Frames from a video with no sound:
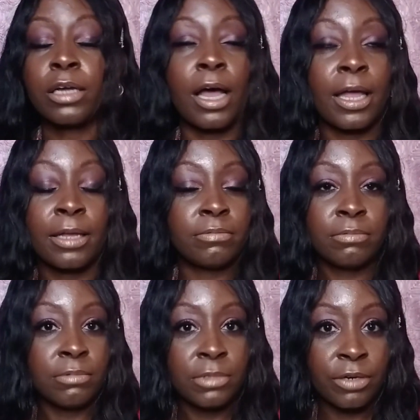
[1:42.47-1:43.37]
I
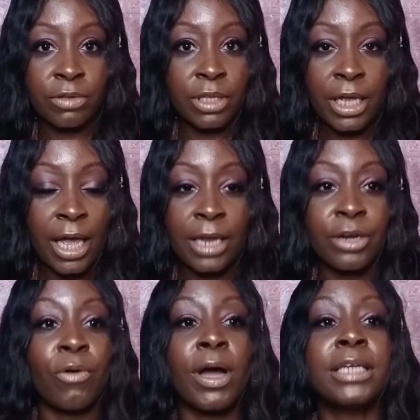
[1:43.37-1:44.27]
literally had
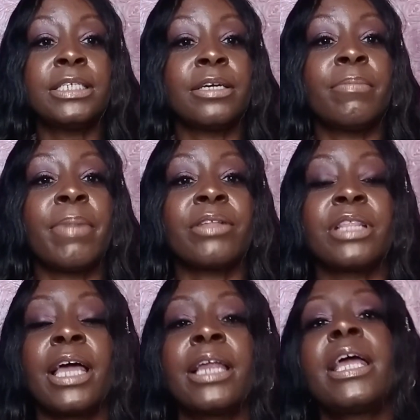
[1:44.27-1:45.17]
no idea about
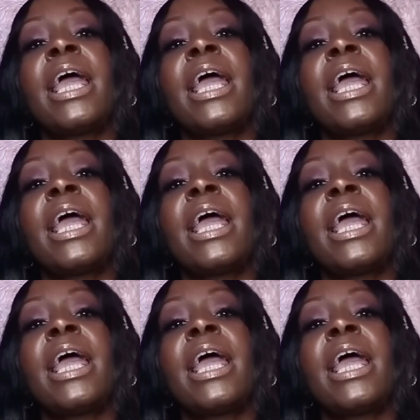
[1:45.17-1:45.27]
that.